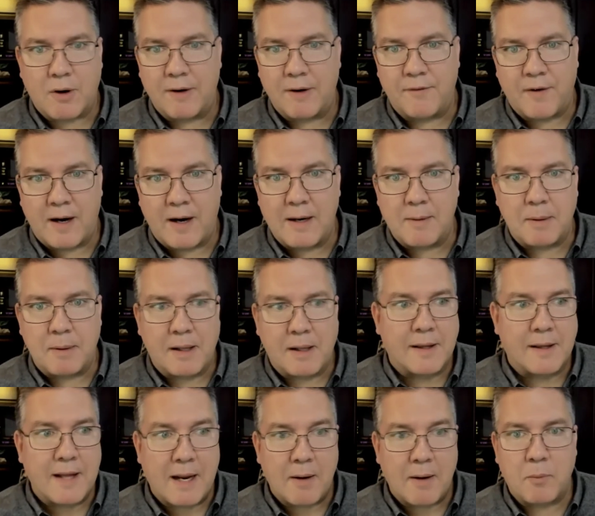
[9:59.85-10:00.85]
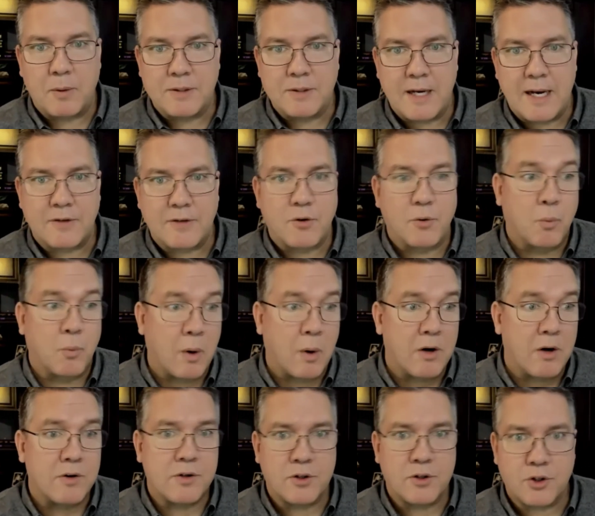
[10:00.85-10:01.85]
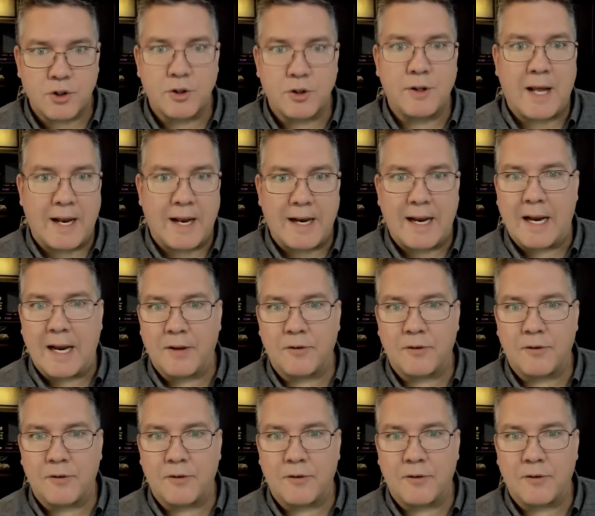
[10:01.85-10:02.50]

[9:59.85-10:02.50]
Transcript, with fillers: or I'd find and be like, that wasn't answered. Where should that